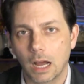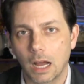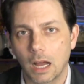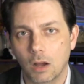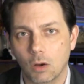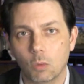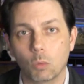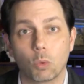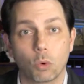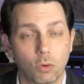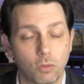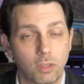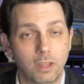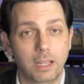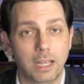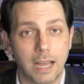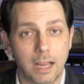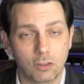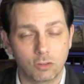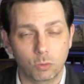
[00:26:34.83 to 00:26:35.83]
were the
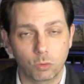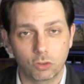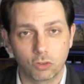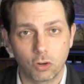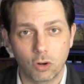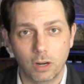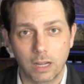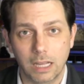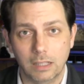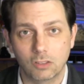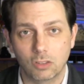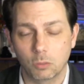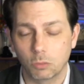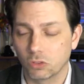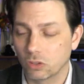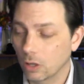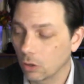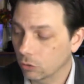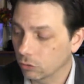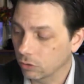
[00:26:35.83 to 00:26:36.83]
actual Stargates
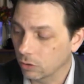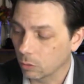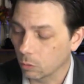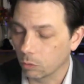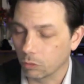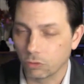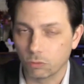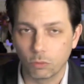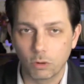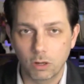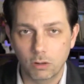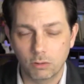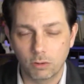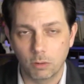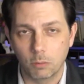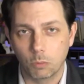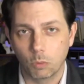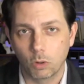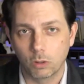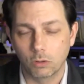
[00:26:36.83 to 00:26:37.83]
themselves, there were 3 of
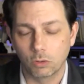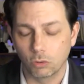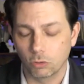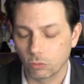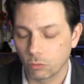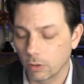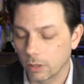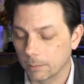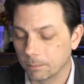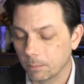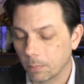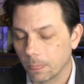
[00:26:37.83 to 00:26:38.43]
them, 1, 2, 3.